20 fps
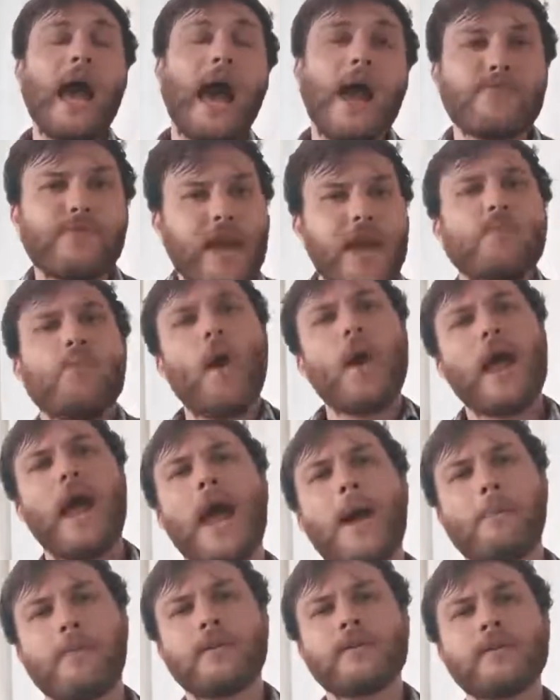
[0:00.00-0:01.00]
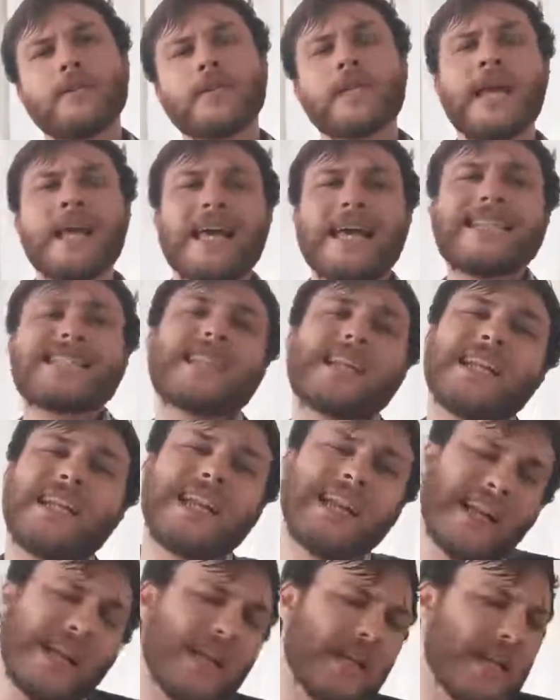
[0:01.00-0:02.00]
And then what happens is that a
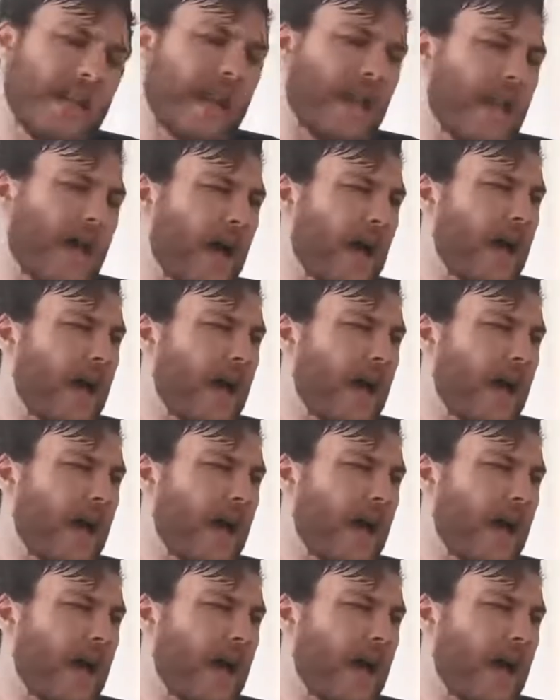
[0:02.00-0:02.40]
little,